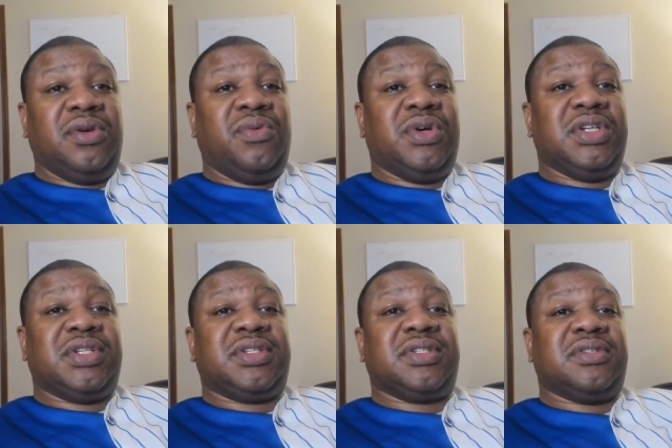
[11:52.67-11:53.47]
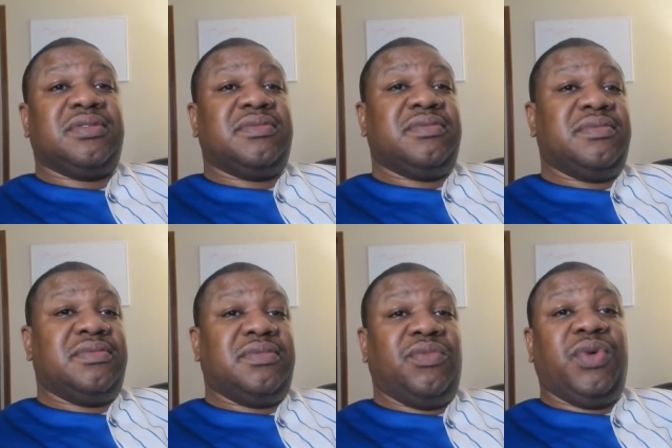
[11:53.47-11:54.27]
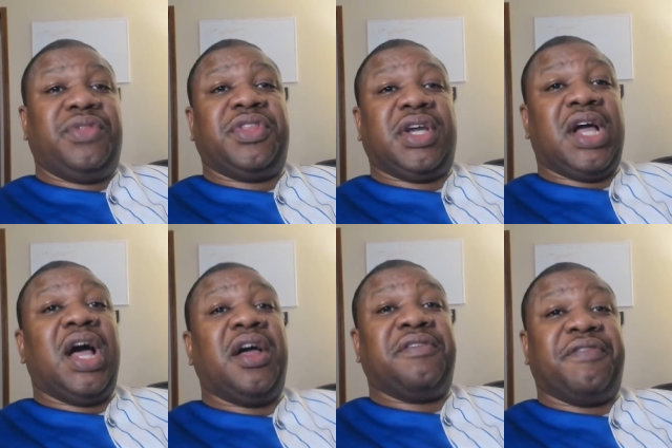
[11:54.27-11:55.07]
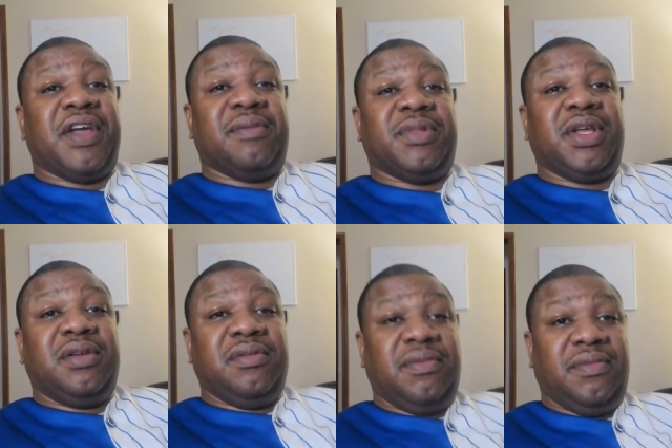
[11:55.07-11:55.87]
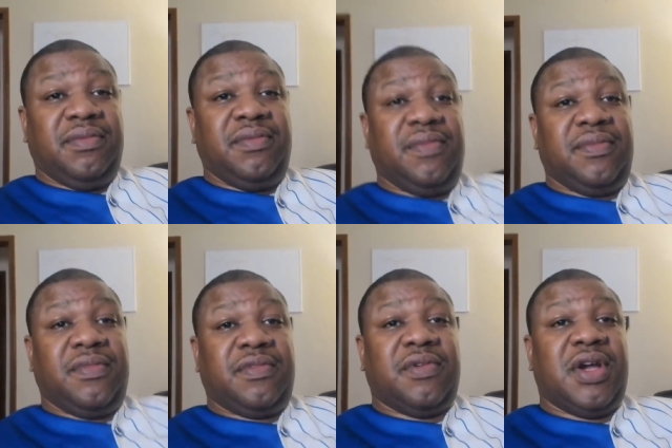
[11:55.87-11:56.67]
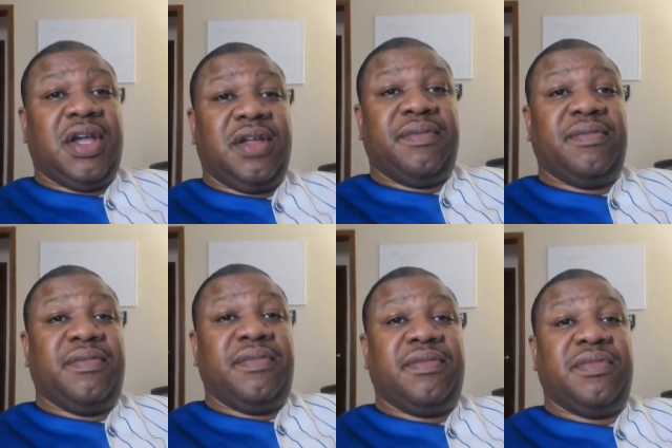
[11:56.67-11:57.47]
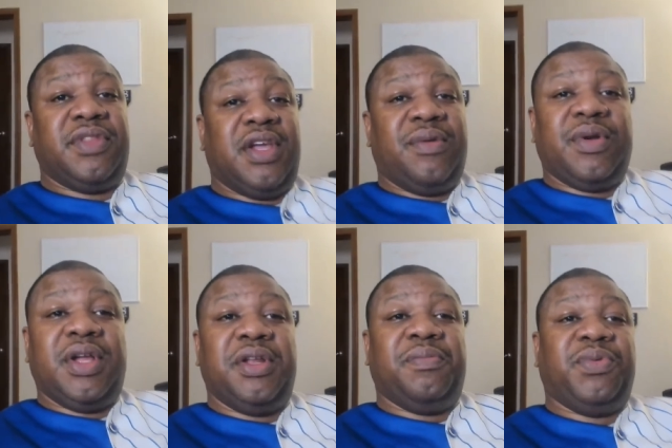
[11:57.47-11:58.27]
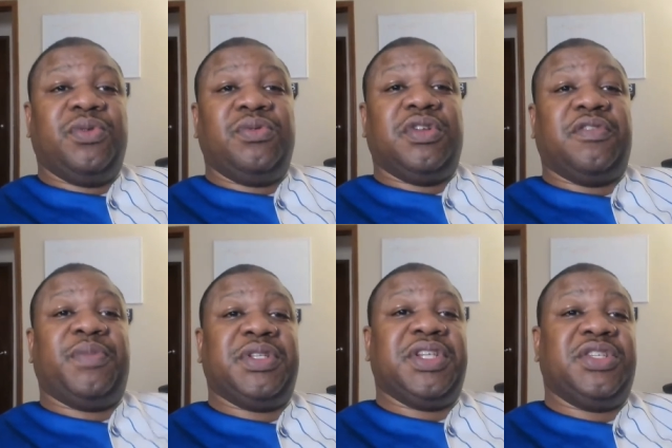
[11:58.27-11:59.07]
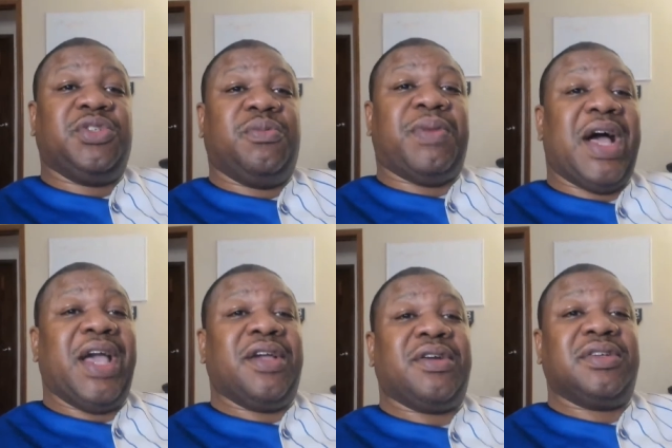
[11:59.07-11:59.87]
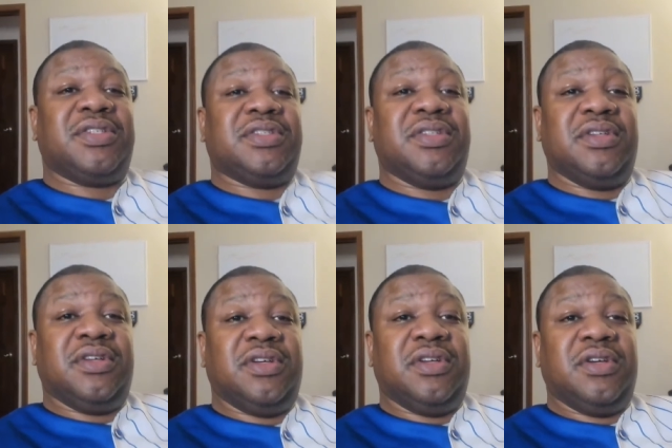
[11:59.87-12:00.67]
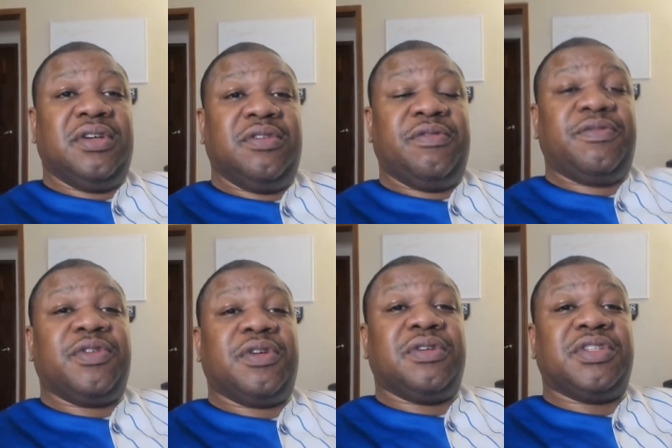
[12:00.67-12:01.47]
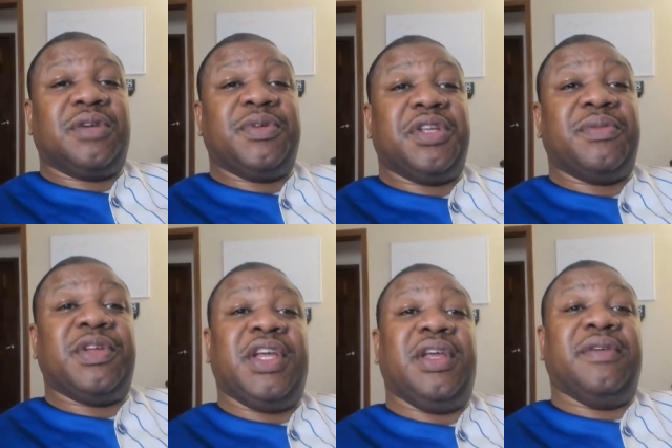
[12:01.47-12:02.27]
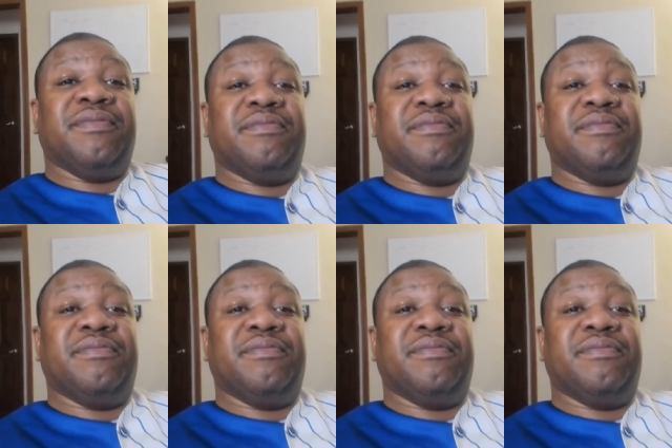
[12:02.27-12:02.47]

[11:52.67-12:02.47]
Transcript: was with the Khan family, right? They were in a pool of potential buyers for WWE.